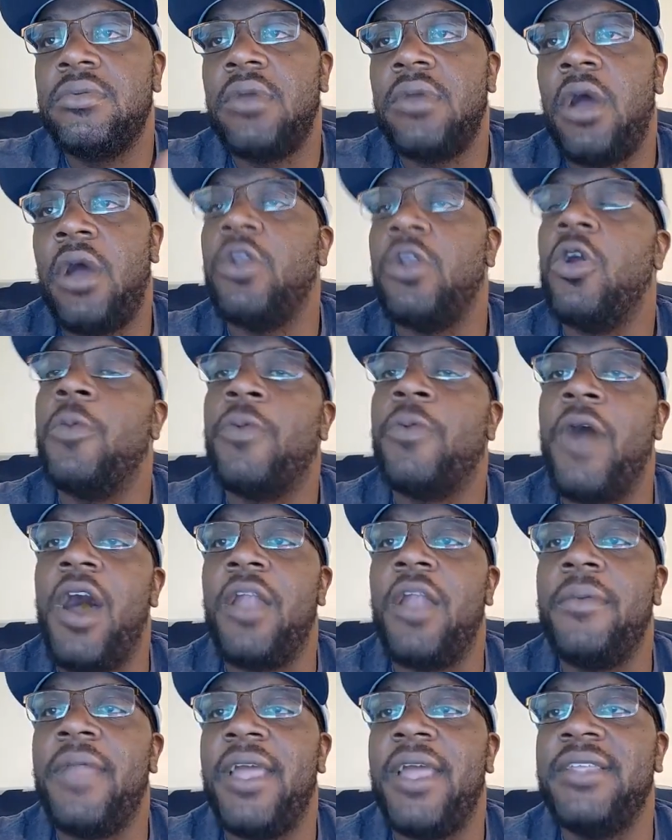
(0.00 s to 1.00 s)
Oh, no
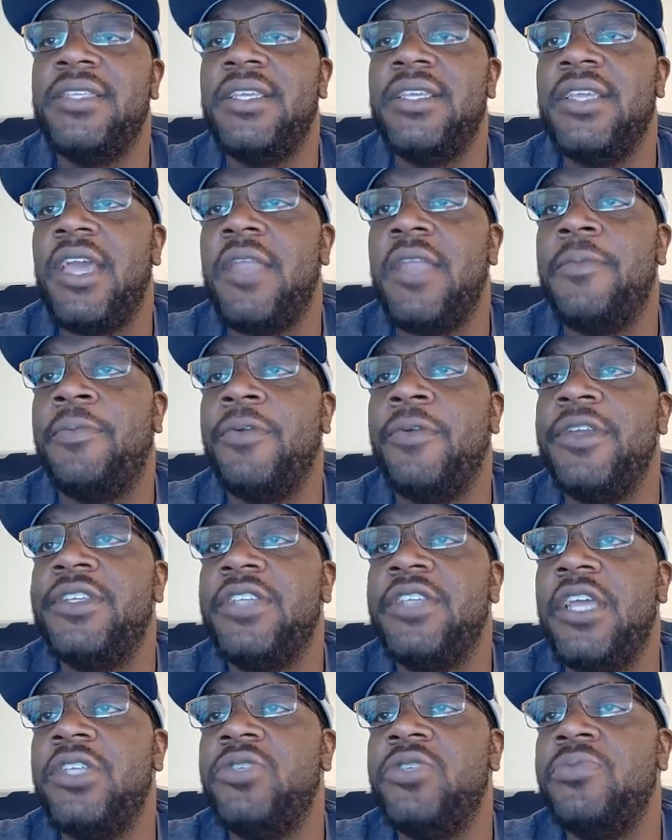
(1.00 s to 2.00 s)
problem, 1980.
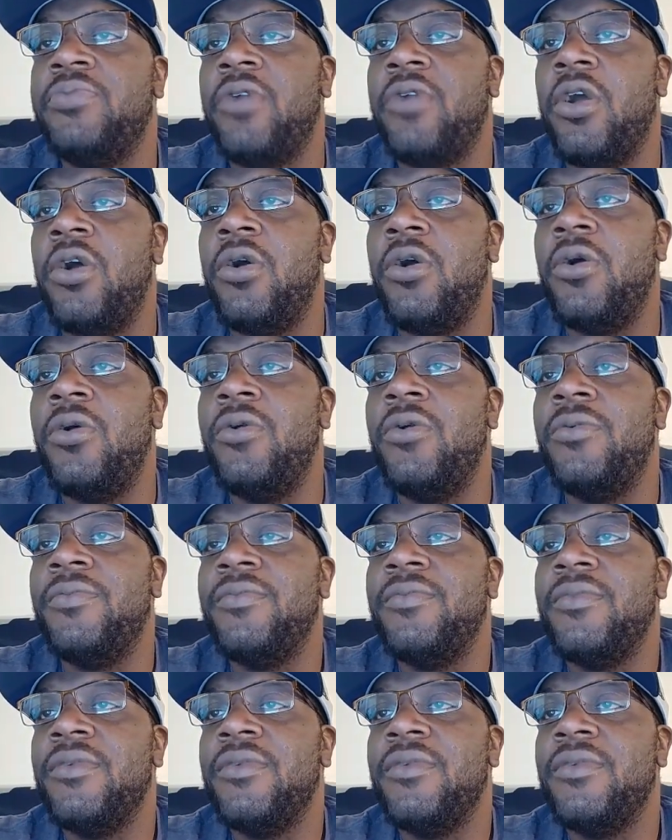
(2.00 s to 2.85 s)
Appreciate you, bro.